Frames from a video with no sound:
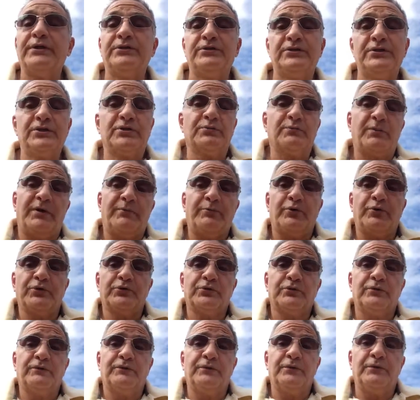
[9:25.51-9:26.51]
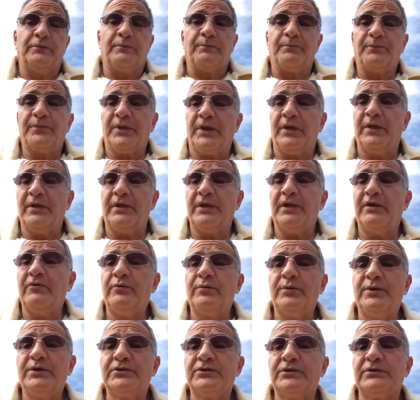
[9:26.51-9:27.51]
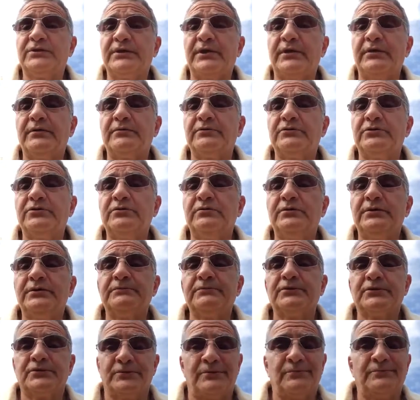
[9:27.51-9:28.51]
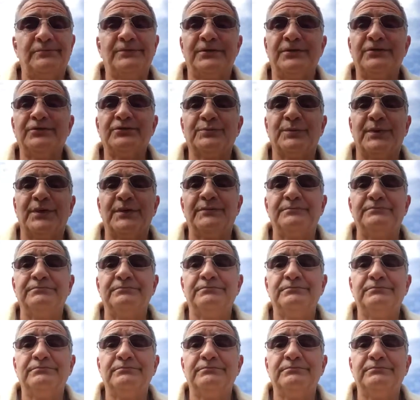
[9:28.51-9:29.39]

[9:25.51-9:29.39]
It's just my personal view, and everybody's entitled to it, so here's mine.